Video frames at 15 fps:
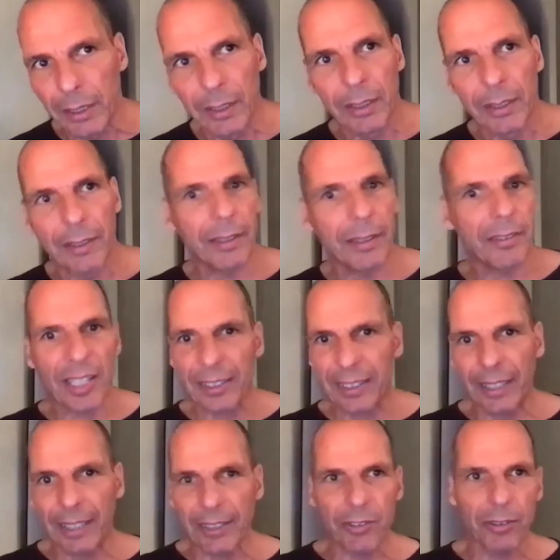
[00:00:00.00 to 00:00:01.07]
Then
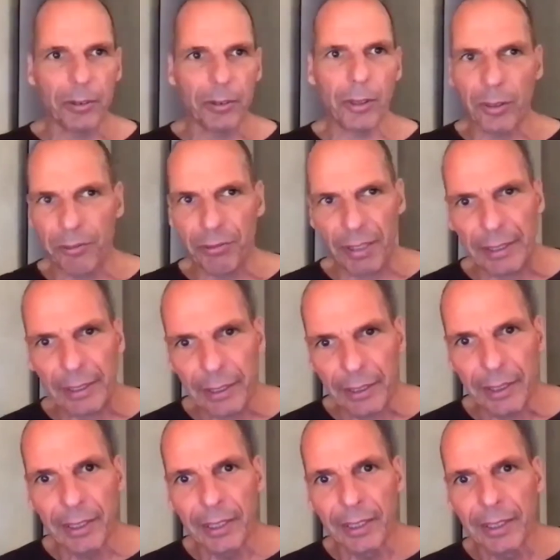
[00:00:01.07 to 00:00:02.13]
suddenly it's no longer funny.
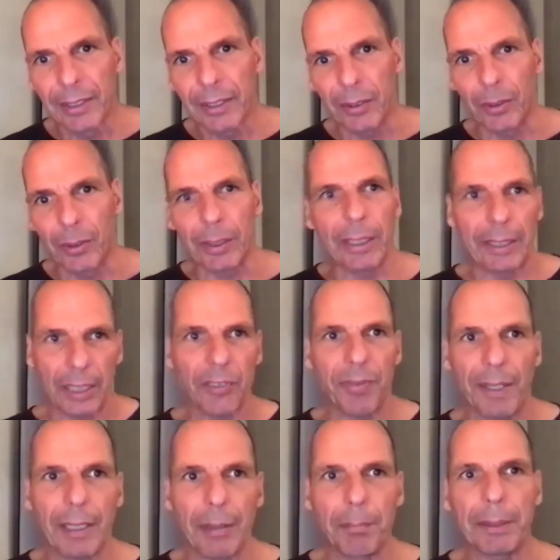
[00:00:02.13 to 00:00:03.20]
Or it is
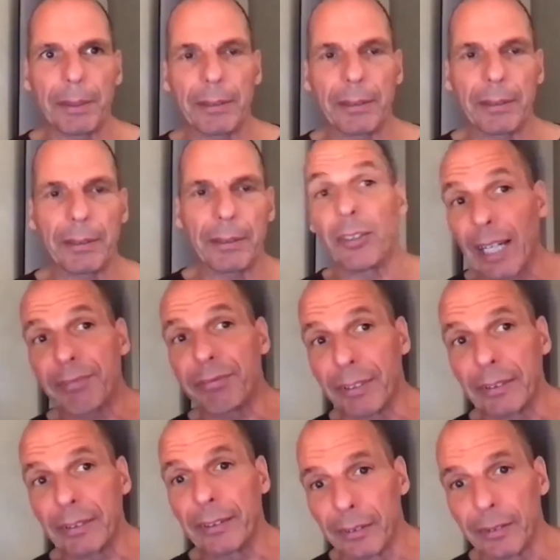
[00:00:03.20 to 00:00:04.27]
funny, but they don't have
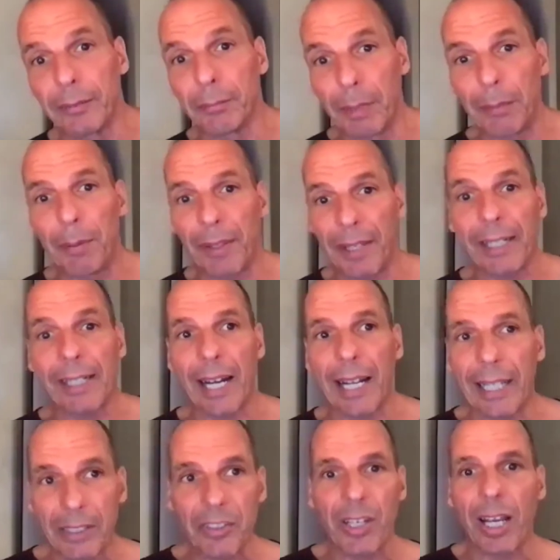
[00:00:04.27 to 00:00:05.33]
fun. Maybe they're crying
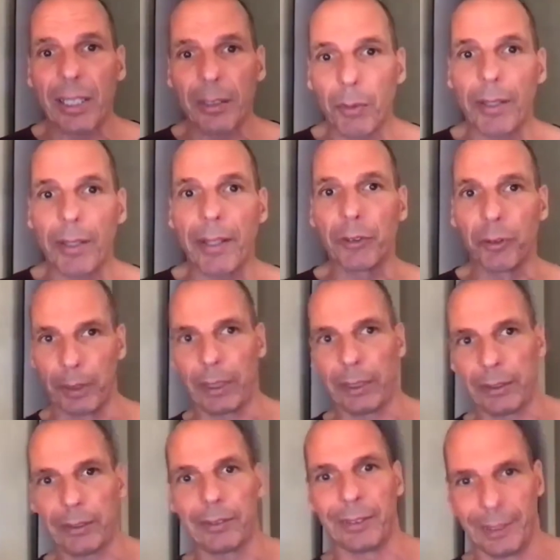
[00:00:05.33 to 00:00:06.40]
inside while they're doing
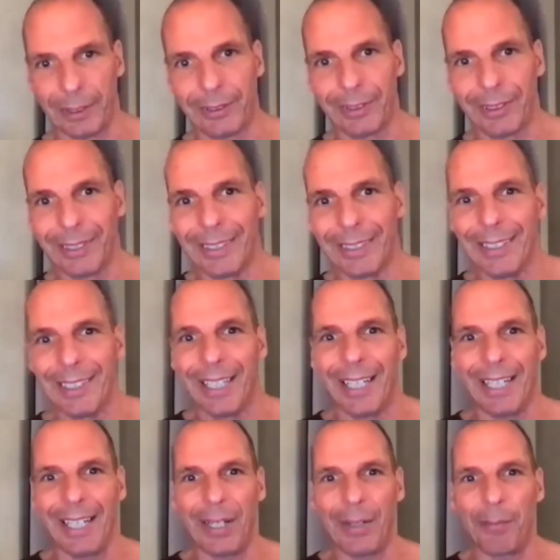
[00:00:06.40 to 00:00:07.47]
it, right?
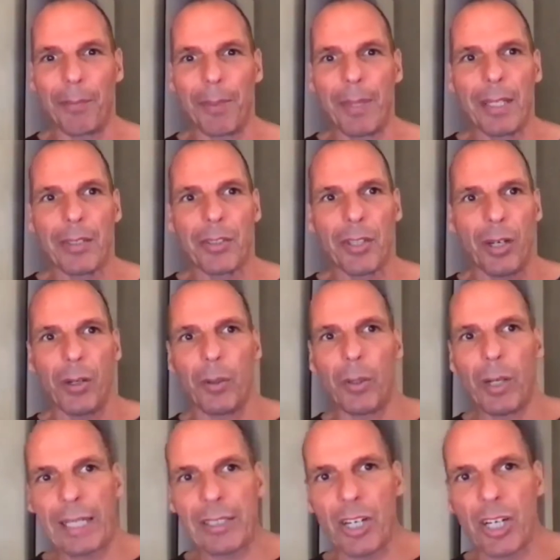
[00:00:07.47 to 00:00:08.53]
So
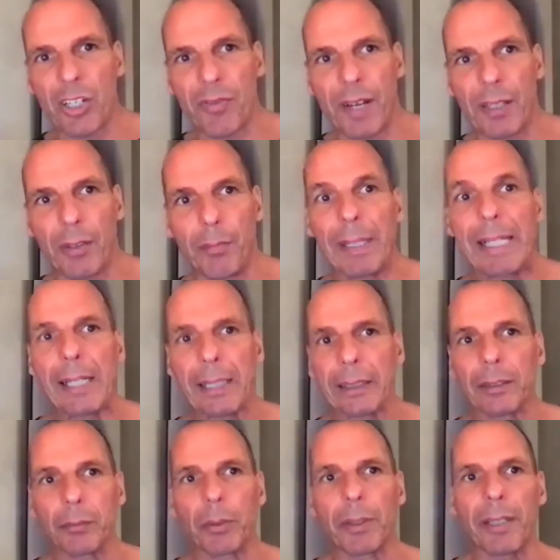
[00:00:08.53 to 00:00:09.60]
exchange value
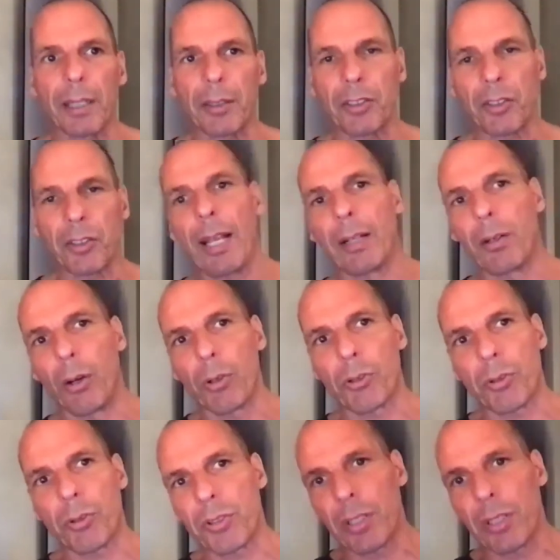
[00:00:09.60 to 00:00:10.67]
began with the
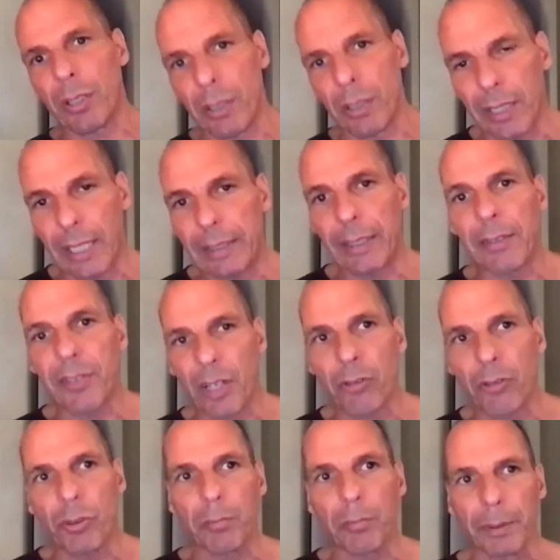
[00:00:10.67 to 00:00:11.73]
enclosures in the 18th
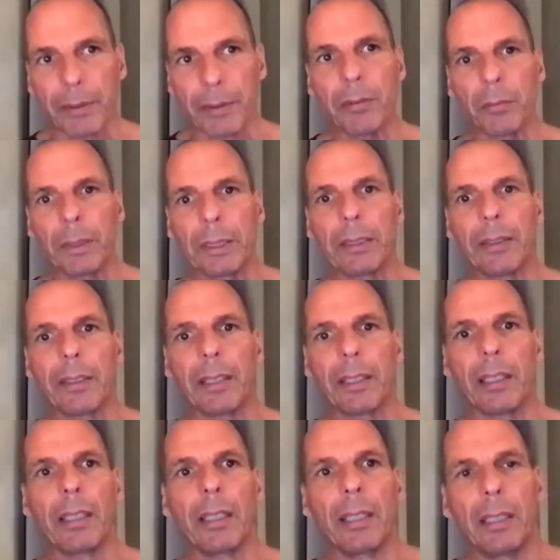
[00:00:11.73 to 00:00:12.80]
century in Britain when
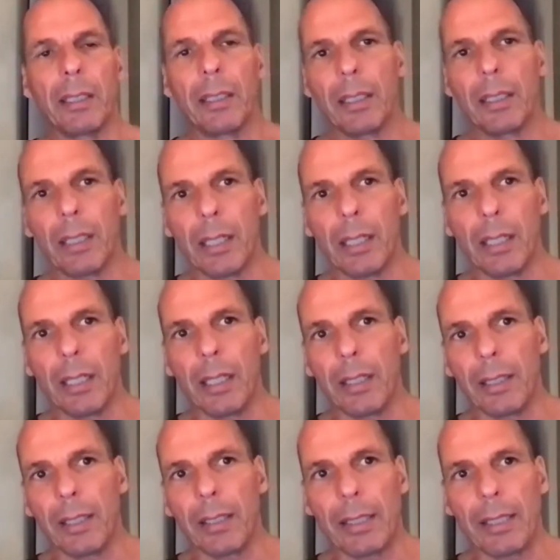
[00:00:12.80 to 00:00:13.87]
the
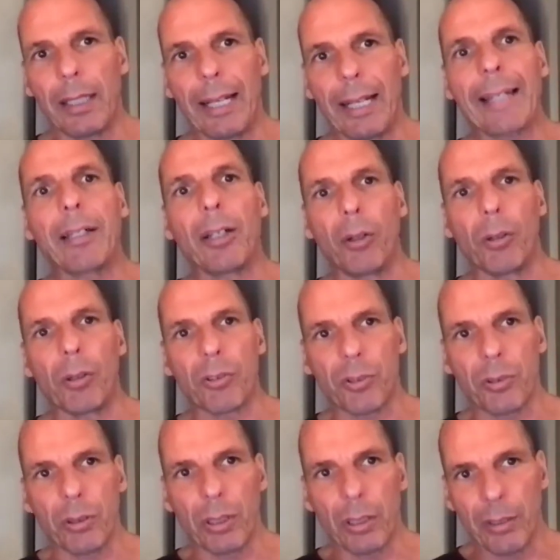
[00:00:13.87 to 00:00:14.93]

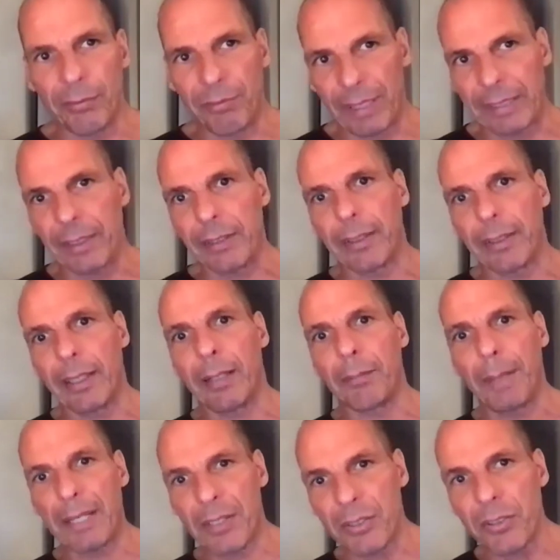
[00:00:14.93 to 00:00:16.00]
landlords evicted the
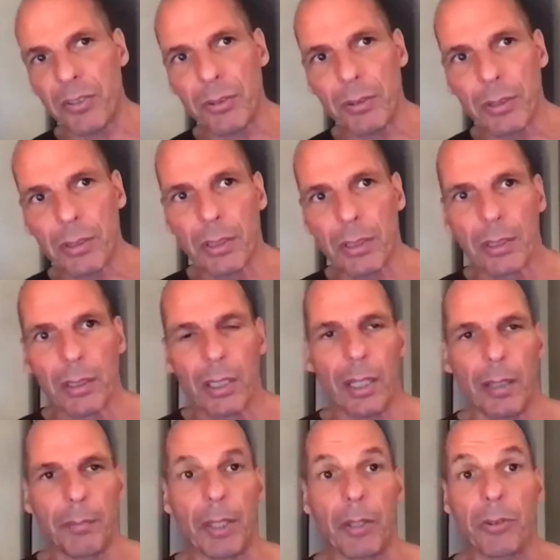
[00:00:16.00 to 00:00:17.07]
peasants
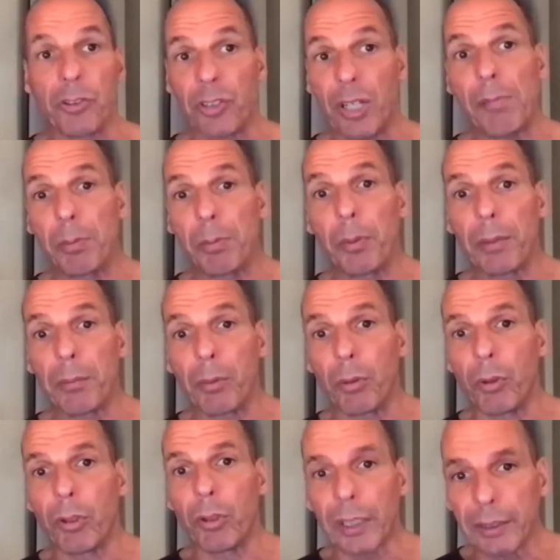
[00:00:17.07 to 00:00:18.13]
because sheep were more
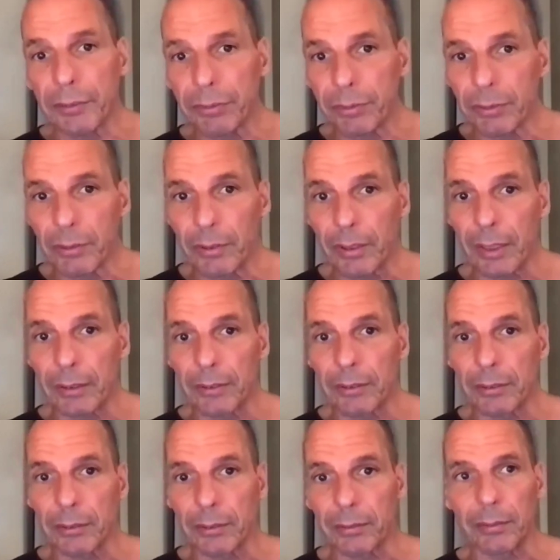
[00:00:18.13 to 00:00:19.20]
lucrative
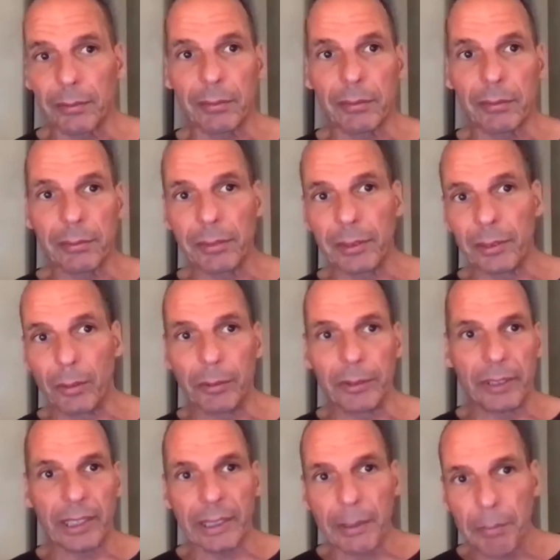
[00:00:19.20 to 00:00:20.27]
than
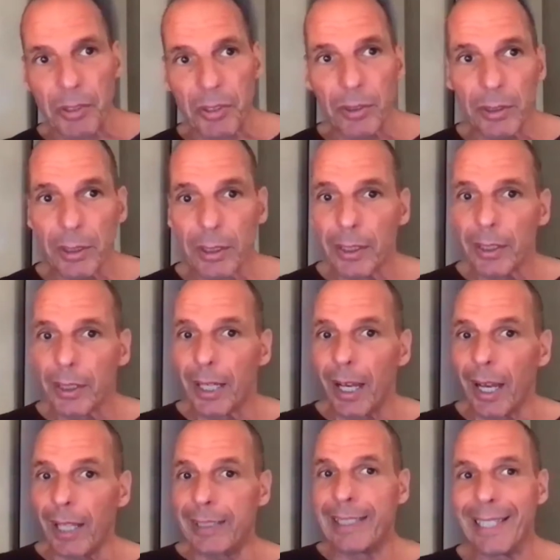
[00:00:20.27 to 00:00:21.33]
turnips.
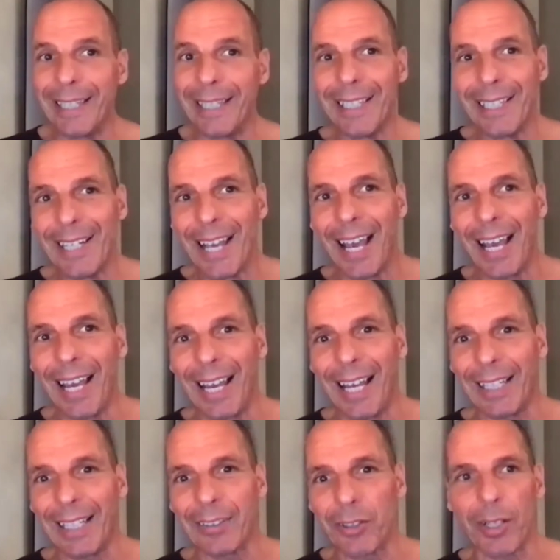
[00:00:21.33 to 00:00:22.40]

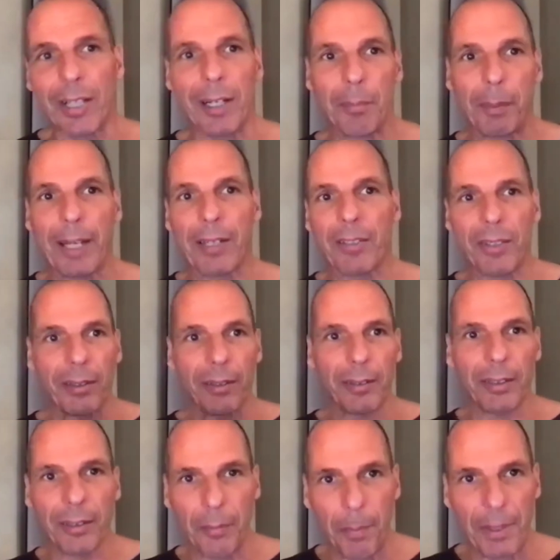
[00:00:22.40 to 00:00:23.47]
And so they replaced
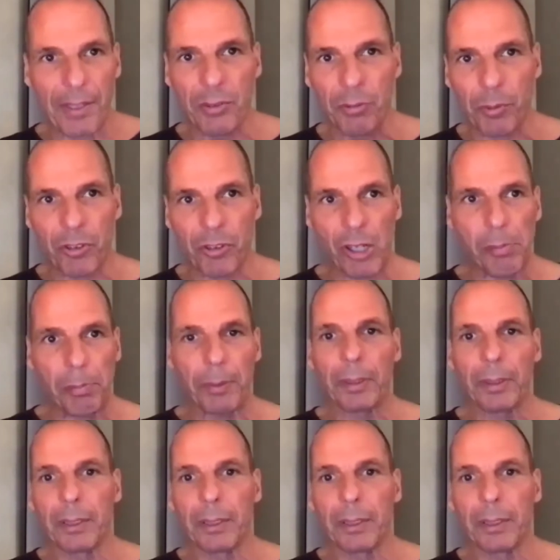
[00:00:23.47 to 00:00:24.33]
the peasants with sheep.